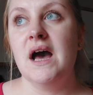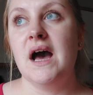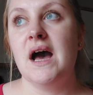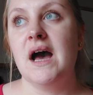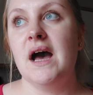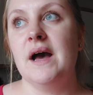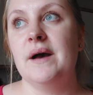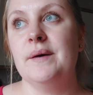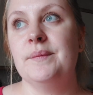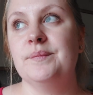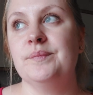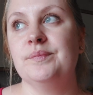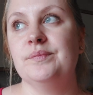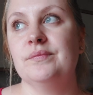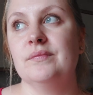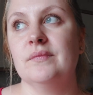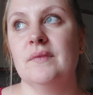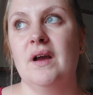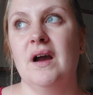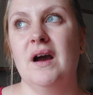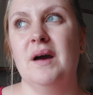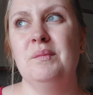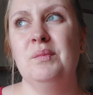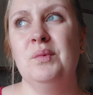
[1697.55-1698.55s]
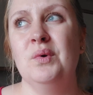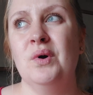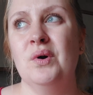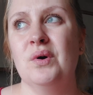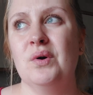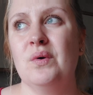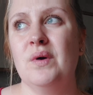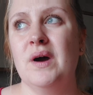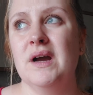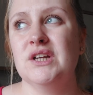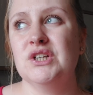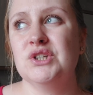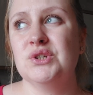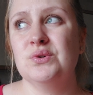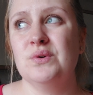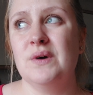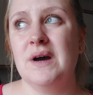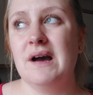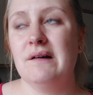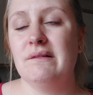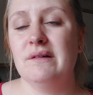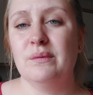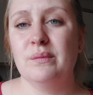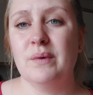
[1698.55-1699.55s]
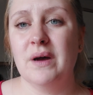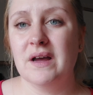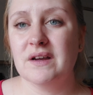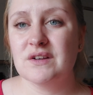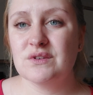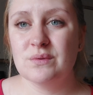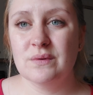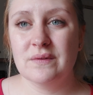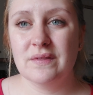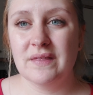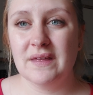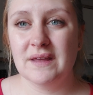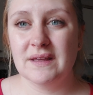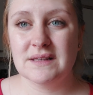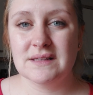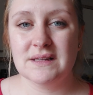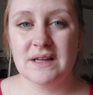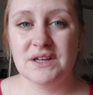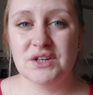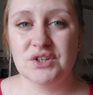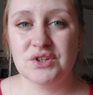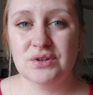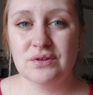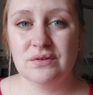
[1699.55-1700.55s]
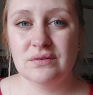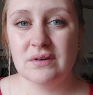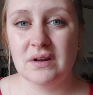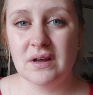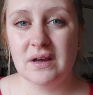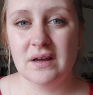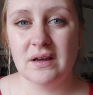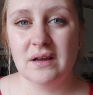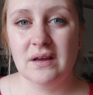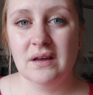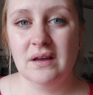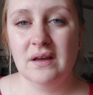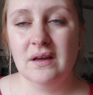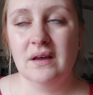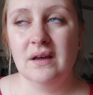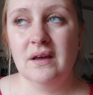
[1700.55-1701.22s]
I'm not quite sure how it works with things like Doona,